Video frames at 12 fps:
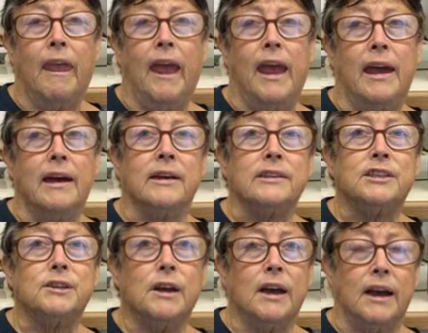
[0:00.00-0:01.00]
and
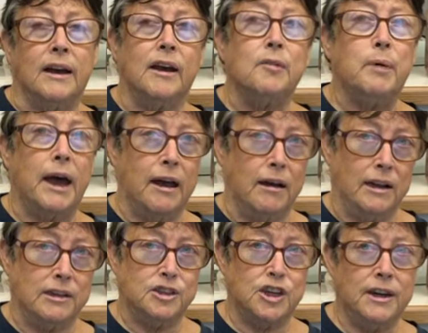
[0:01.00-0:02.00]
uh,
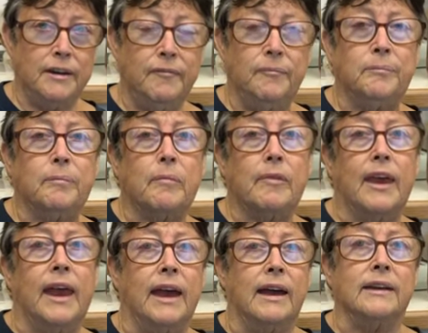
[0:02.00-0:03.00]
biology,
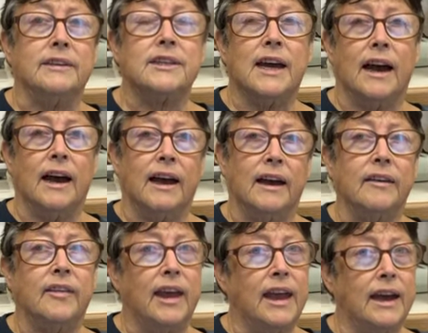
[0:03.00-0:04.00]
and uh,
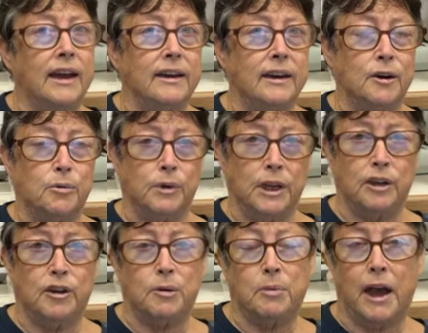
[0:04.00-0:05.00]
they had a really
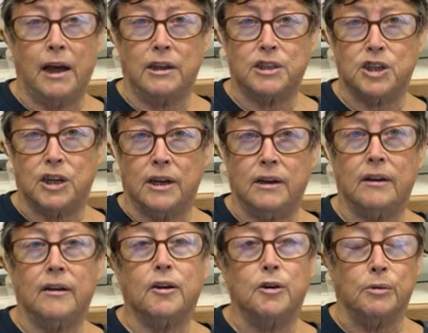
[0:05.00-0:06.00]
good biology
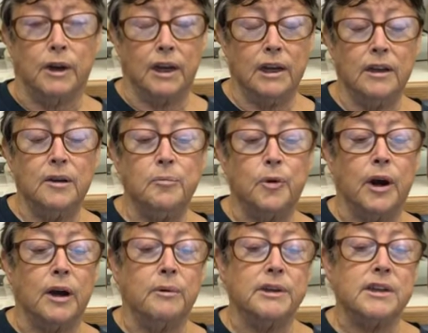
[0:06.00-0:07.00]
curriculum where
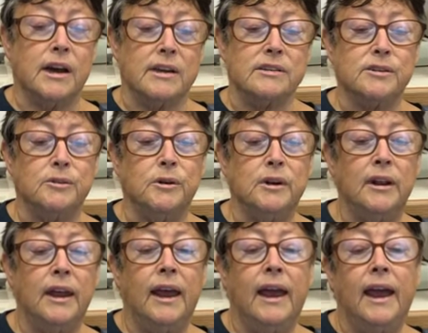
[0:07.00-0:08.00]
I went to high school.
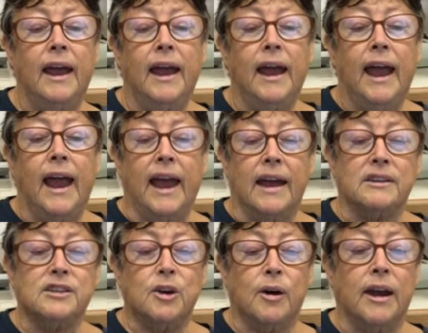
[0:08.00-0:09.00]
And
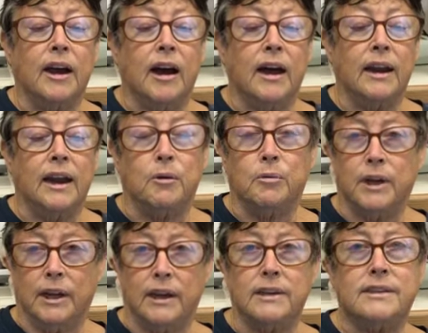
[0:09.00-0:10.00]
so I got a
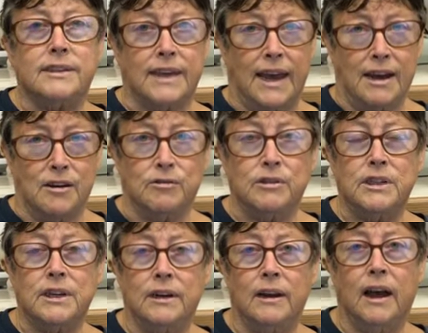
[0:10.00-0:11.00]
really sound
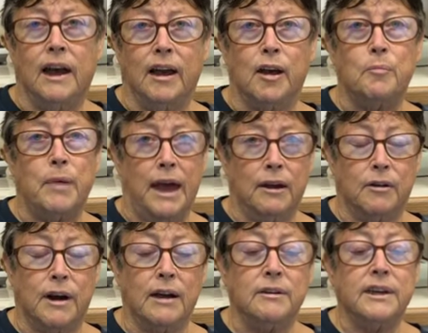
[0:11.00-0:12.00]
uh,
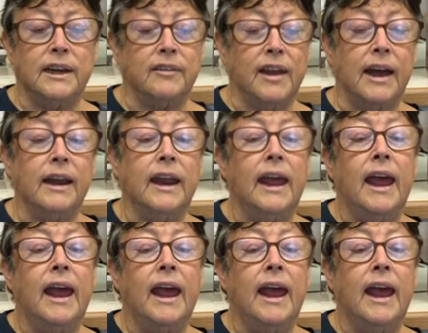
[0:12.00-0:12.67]
background in that.